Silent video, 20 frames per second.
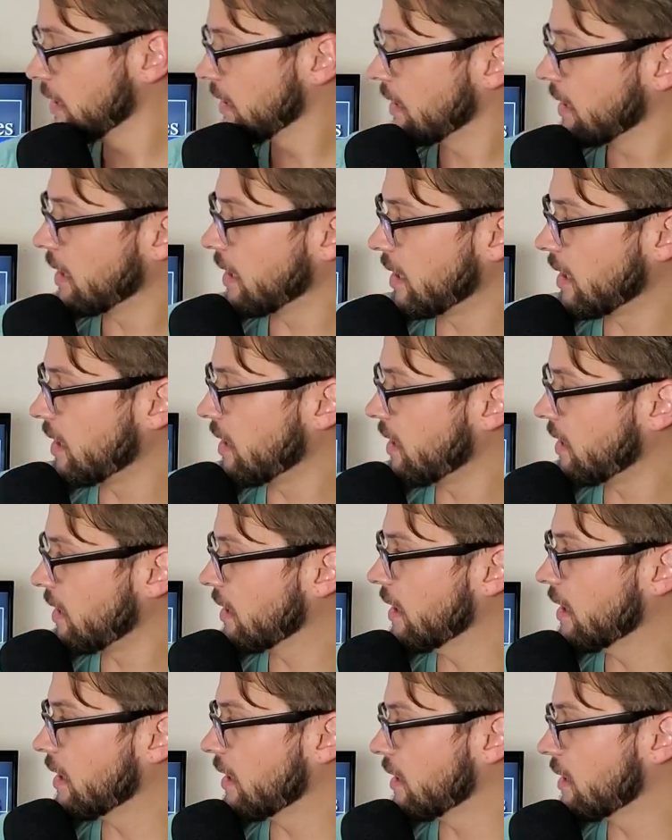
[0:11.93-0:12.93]

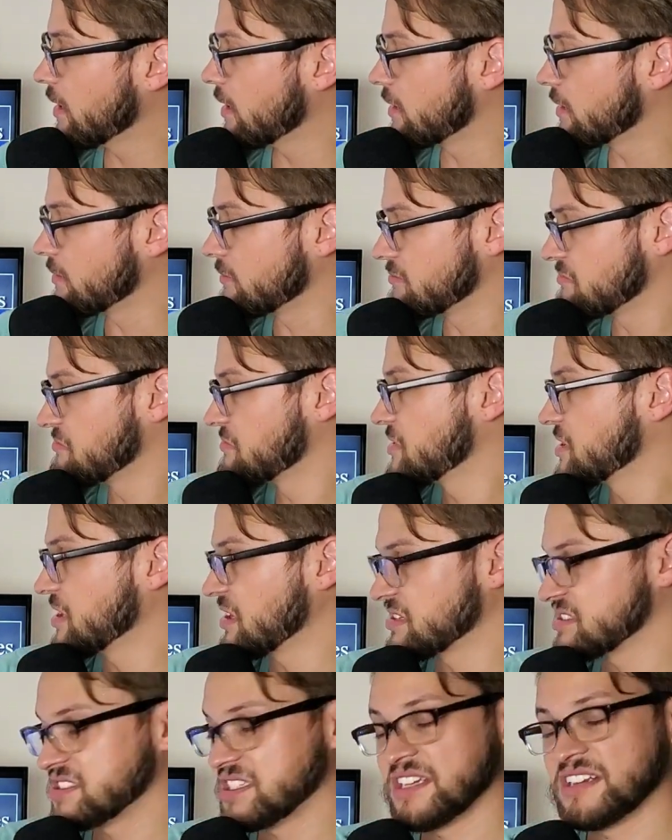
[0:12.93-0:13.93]
uh gonna
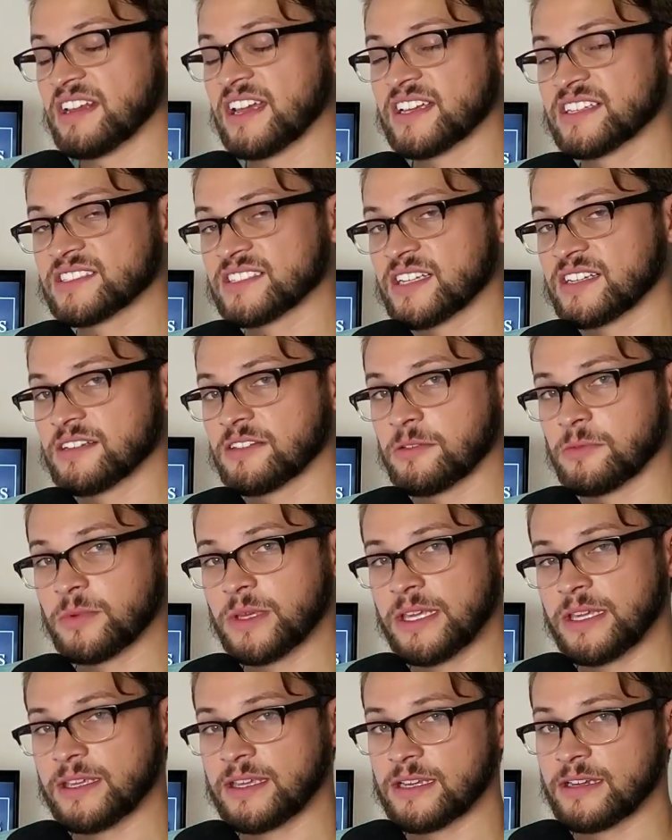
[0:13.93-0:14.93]
see a nice end of the
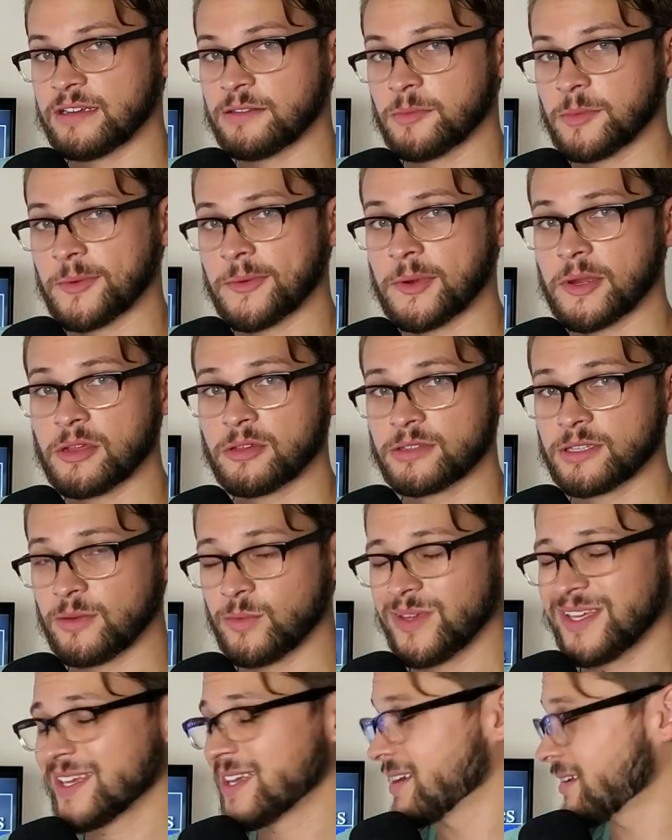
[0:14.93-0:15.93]
week into the memorial day
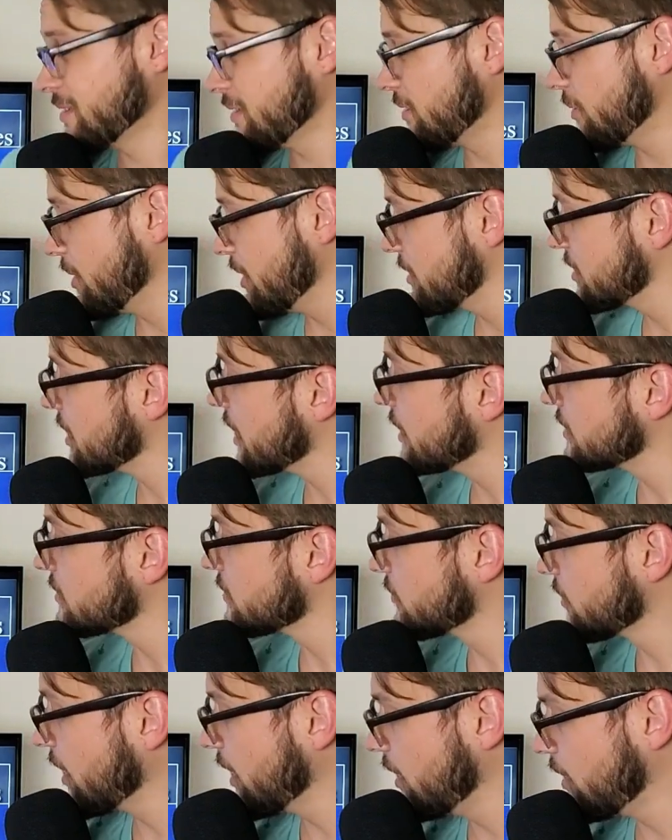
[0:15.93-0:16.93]
weekend a little bit of chance of
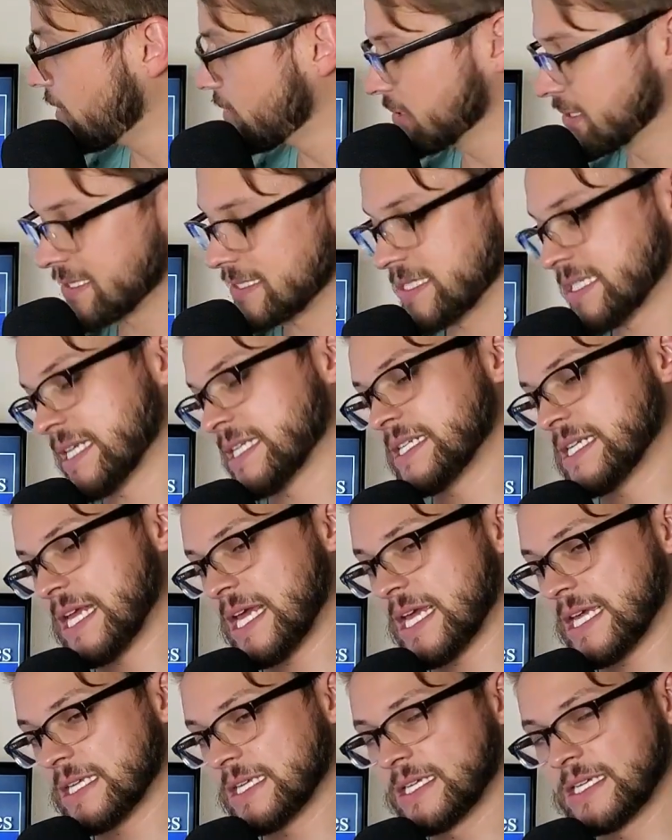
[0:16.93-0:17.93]
rain on sunday